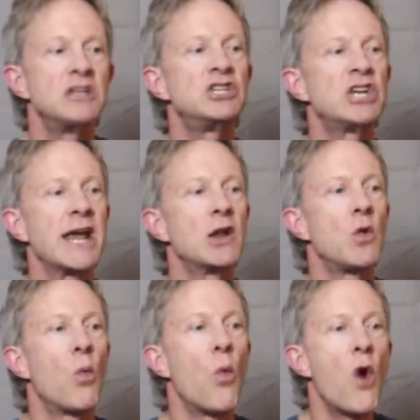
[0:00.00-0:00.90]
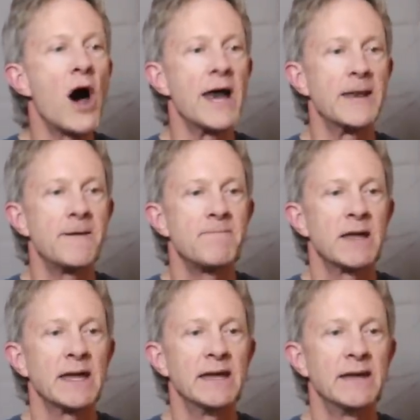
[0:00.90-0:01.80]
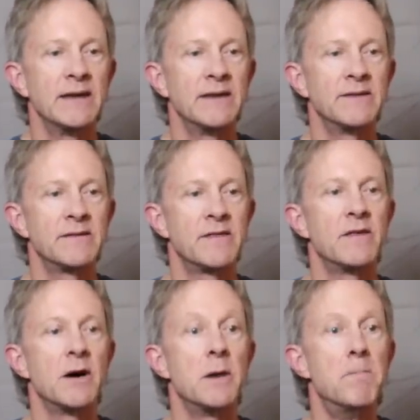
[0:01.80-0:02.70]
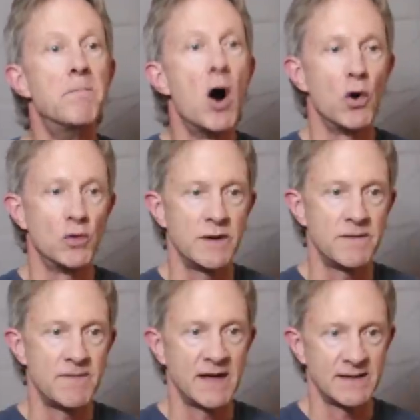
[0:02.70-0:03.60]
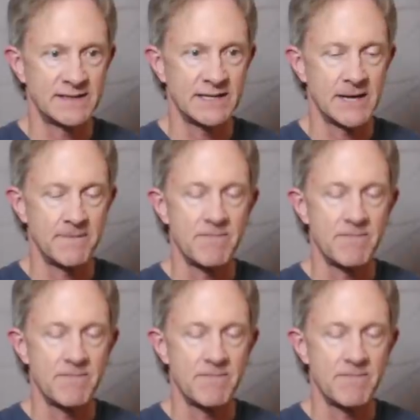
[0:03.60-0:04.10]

channel one is the mode that it's in.